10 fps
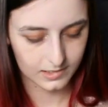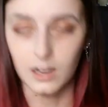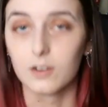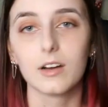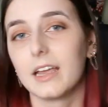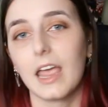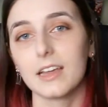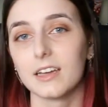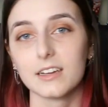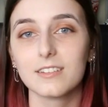no, I can't
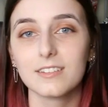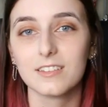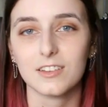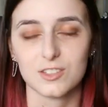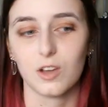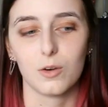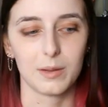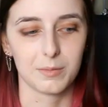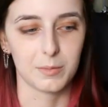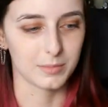get it. There's no way I'm
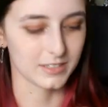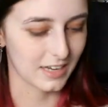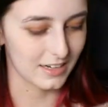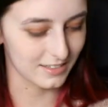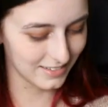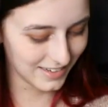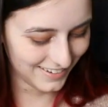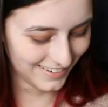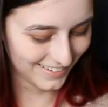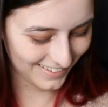gonna be able to get it.
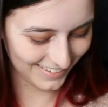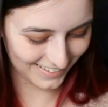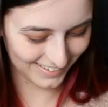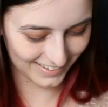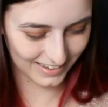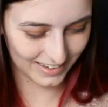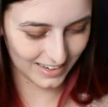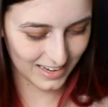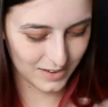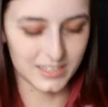
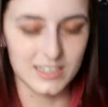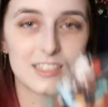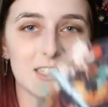But he's